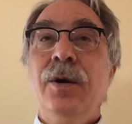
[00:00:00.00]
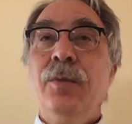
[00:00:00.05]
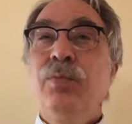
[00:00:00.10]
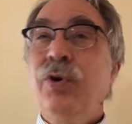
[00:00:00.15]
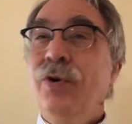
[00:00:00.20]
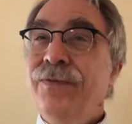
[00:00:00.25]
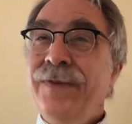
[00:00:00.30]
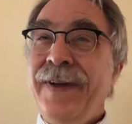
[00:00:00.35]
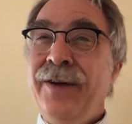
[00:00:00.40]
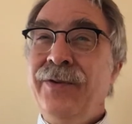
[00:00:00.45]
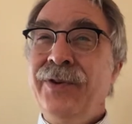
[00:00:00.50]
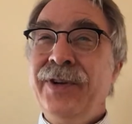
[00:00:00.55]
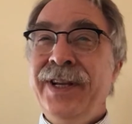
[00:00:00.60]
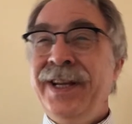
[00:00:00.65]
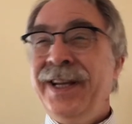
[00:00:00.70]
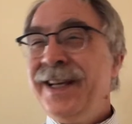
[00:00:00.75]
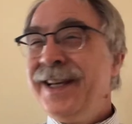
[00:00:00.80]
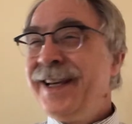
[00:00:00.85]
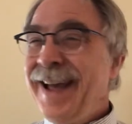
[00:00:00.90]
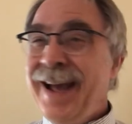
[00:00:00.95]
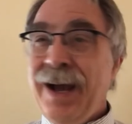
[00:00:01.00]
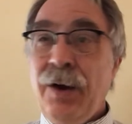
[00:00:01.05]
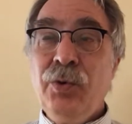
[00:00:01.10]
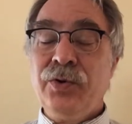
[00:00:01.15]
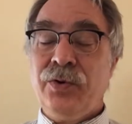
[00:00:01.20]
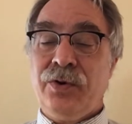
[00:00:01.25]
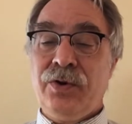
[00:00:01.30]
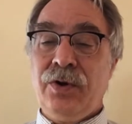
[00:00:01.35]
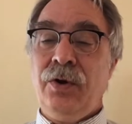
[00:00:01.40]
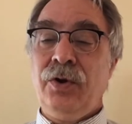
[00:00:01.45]
profoundly
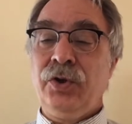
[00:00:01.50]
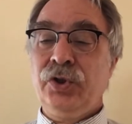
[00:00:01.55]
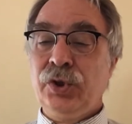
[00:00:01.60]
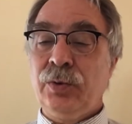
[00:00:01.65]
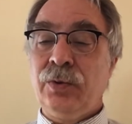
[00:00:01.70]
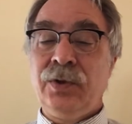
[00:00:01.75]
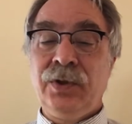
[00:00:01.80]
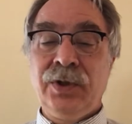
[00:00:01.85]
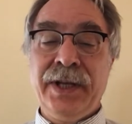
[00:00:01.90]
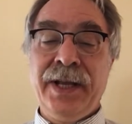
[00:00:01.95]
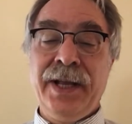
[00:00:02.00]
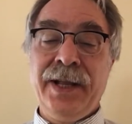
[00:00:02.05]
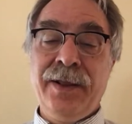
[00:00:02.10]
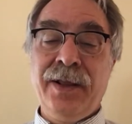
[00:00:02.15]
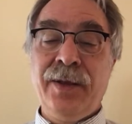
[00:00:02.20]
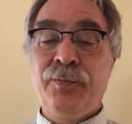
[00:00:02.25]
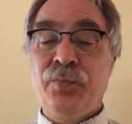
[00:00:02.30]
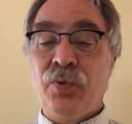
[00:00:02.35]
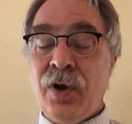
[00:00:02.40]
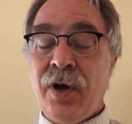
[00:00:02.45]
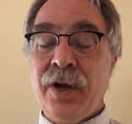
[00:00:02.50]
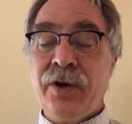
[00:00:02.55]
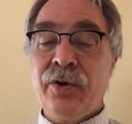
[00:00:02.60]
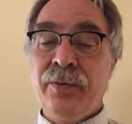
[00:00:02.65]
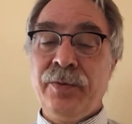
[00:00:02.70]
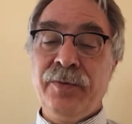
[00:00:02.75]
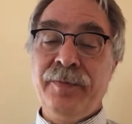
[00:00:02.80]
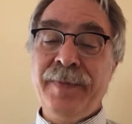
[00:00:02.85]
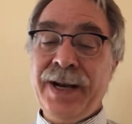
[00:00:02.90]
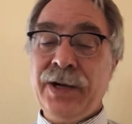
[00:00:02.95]
countercultural in the
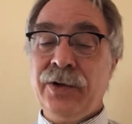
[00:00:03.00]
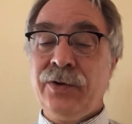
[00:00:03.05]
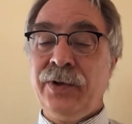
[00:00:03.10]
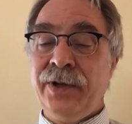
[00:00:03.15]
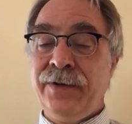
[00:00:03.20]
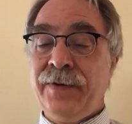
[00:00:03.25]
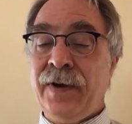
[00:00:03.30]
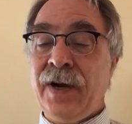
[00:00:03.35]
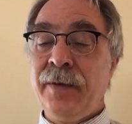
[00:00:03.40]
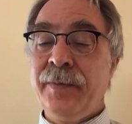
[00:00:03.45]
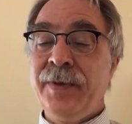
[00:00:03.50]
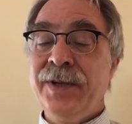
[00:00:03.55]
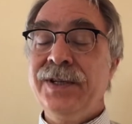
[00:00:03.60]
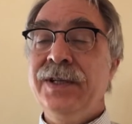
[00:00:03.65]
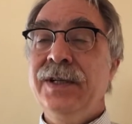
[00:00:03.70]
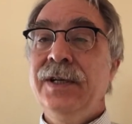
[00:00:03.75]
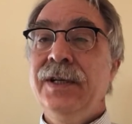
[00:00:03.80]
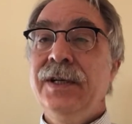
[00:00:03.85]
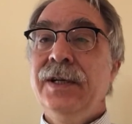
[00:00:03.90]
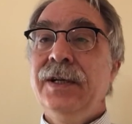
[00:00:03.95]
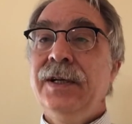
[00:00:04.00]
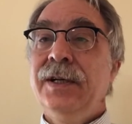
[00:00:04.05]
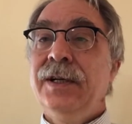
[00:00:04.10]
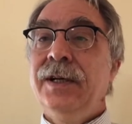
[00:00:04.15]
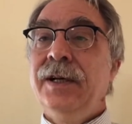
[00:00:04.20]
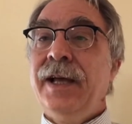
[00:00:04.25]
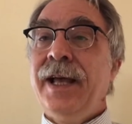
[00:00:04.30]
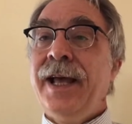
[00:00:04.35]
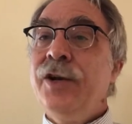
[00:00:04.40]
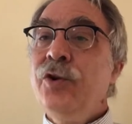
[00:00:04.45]
broader medical environment
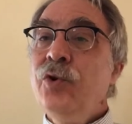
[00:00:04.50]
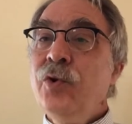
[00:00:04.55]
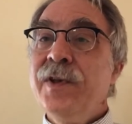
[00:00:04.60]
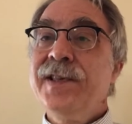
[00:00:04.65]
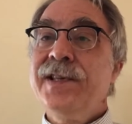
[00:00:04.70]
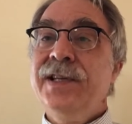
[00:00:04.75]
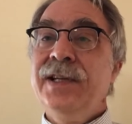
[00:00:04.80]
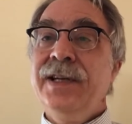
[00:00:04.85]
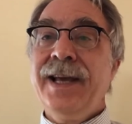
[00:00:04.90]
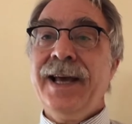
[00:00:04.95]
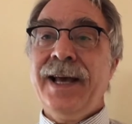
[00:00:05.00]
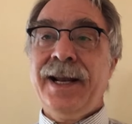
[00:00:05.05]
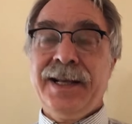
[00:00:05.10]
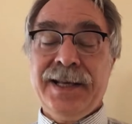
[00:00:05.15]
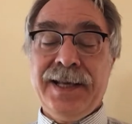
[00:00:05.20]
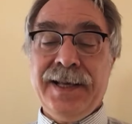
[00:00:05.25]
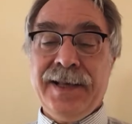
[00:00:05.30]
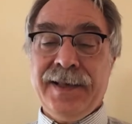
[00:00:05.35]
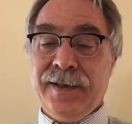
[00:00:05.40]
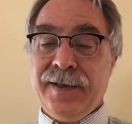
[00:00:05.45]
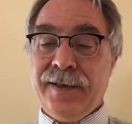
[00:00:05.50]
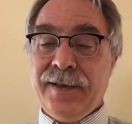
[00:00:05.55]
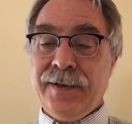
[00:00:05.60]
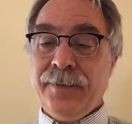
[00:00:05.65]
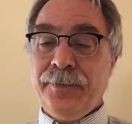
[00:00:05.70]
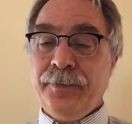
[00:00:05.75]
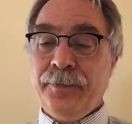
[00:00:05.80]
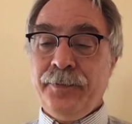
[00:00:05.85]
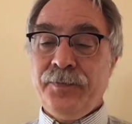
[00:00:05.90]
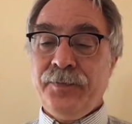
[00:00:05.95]
and Christian catechesis.